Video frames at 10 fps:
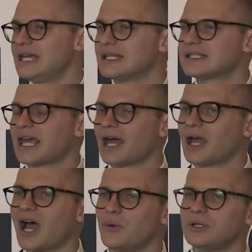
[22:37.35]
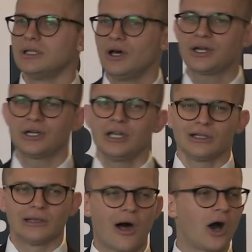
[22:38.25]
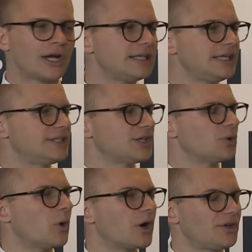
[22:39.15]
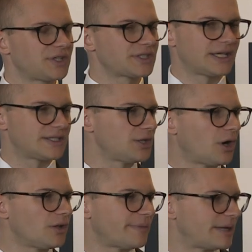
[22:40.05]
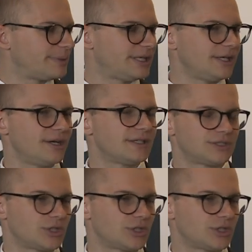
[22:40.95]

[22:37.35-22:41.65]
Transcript: Is that I would look longingly to the world because I could see all of my peers